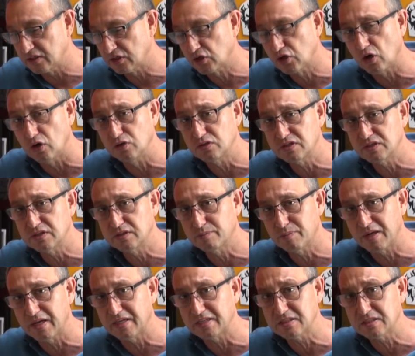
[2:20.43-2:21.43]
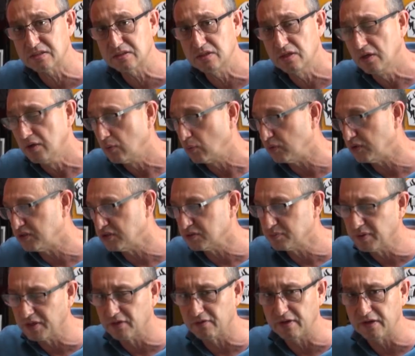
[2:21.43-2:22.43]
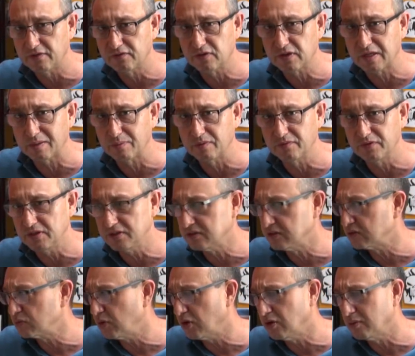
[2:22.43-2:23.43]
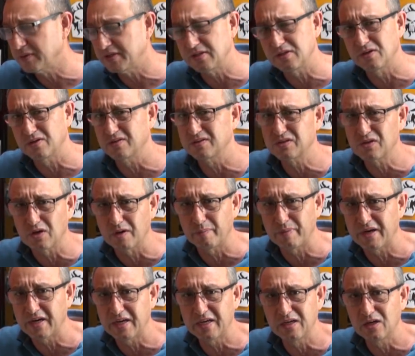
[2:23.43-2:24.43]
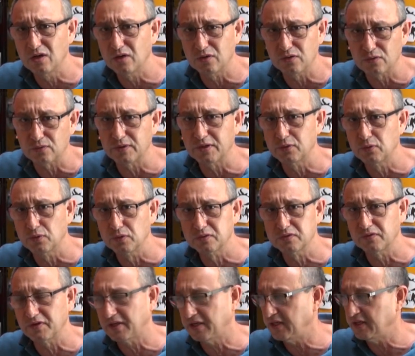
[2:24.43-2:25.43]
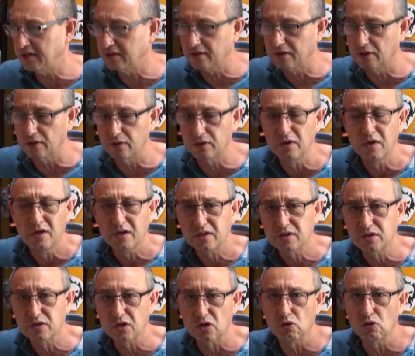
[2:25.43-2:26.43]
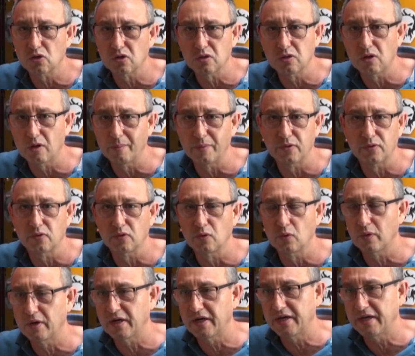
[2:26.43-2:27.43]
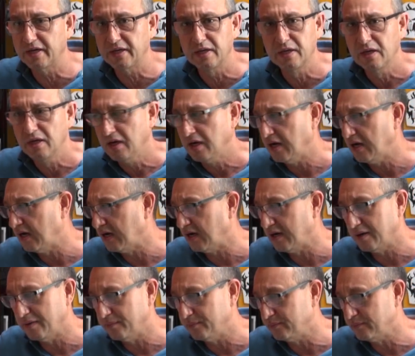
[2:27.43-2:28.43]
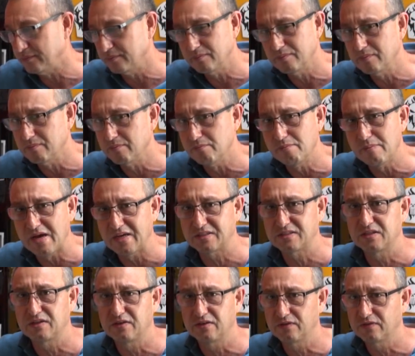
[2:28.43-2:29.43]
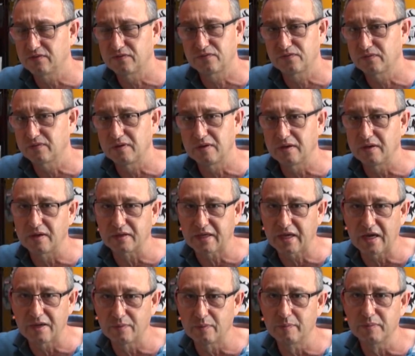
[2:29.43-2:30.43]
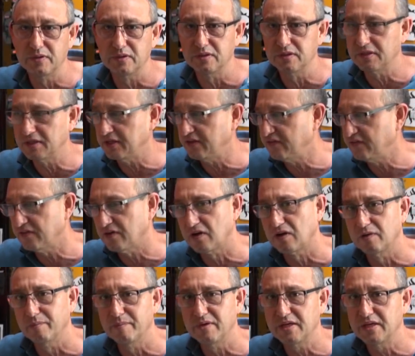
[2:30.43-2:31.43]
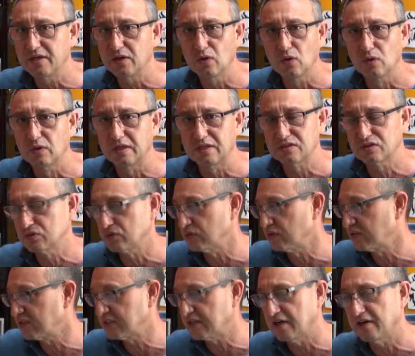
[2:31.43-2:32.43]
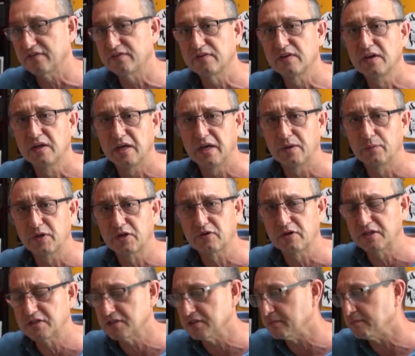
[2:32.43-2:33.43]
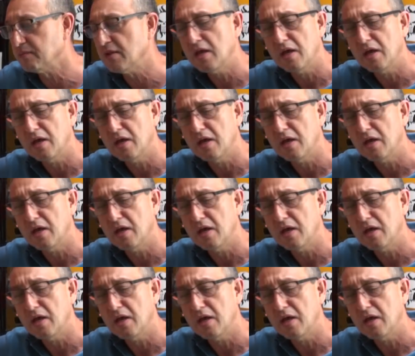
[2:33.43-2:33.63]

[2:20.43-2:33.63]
Ghost Plus, which has been around for a couple of years as well, but you know, it's got a payload of 3/4 of a kilo, can go a kilometre away, massive capability, follow me, all that sort of stuff, and we crashed it.